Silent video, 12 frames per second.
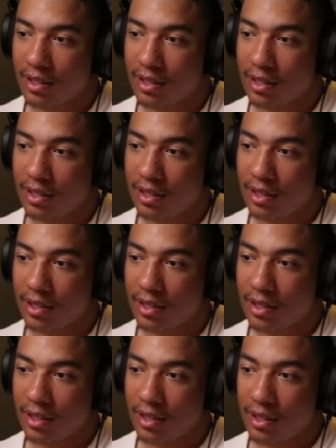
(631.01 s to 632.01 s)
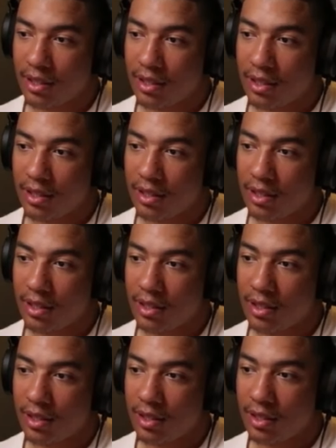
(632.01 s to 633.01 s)

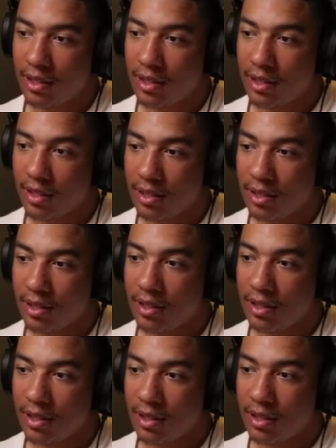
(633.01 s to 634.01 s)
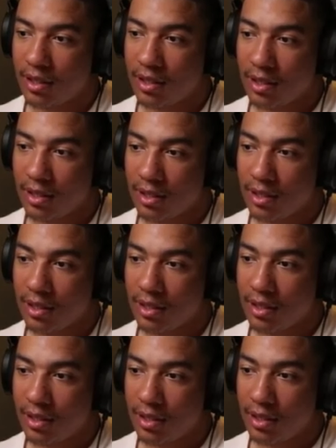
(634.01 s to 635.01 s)

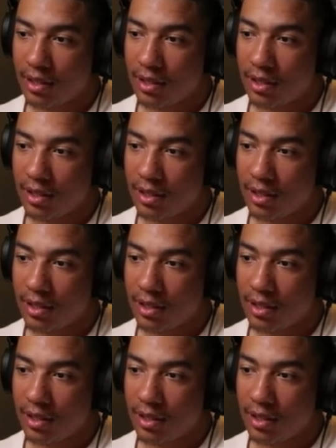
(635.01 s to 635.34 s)
No words are spoken by the person on screen.